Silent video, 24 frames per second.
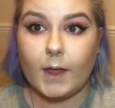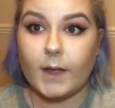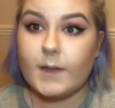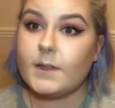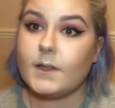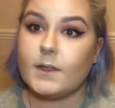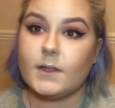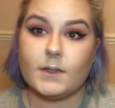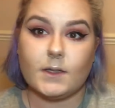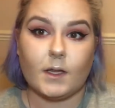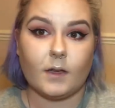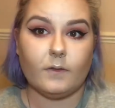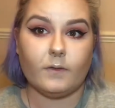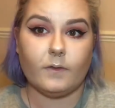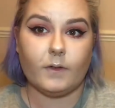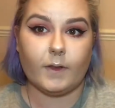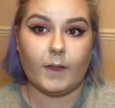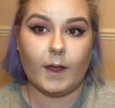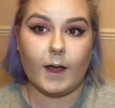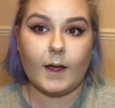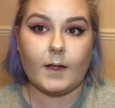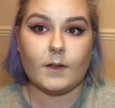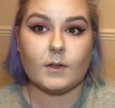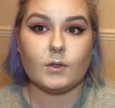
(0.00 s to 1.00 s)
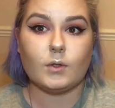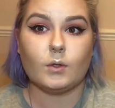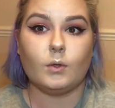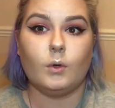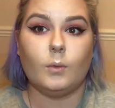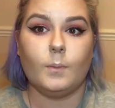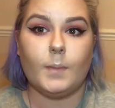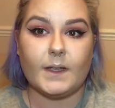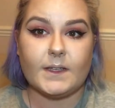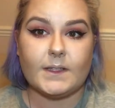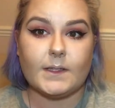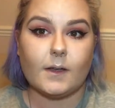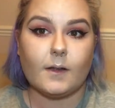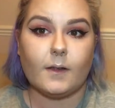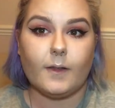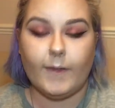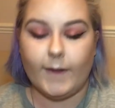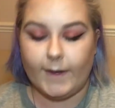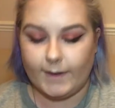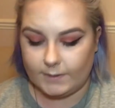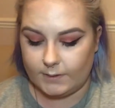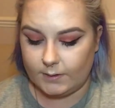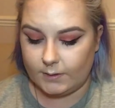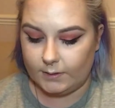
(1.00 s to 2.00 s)
That's us done for that. So basically
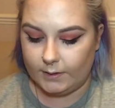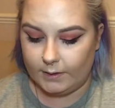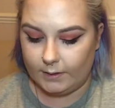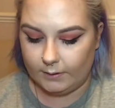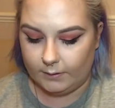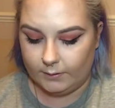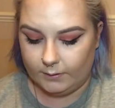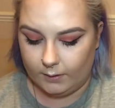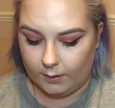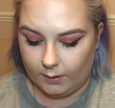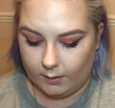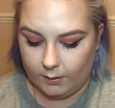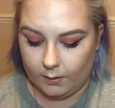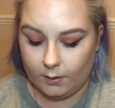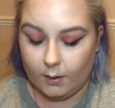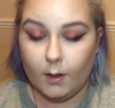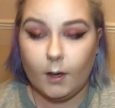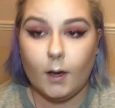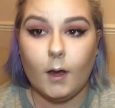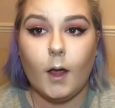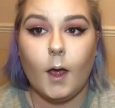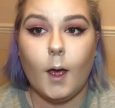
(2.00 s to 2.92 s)
that is nearly done.